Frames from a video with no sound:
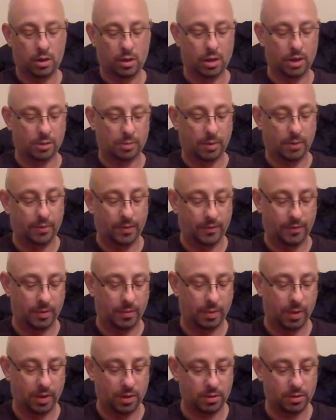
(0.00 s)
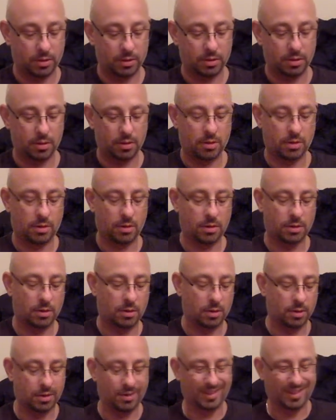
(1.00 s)
gives me $50.
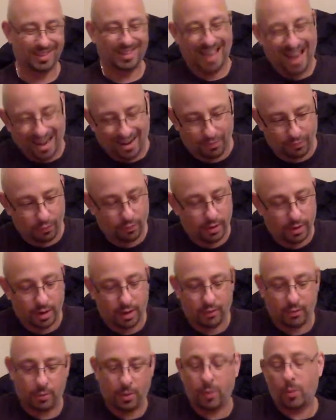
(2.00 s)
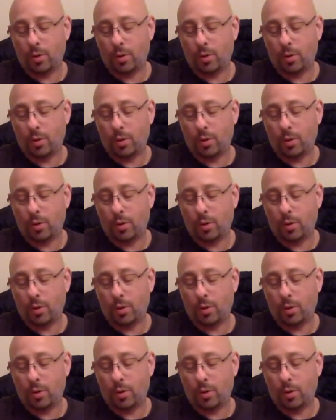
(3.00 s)
It's not a free giveaway.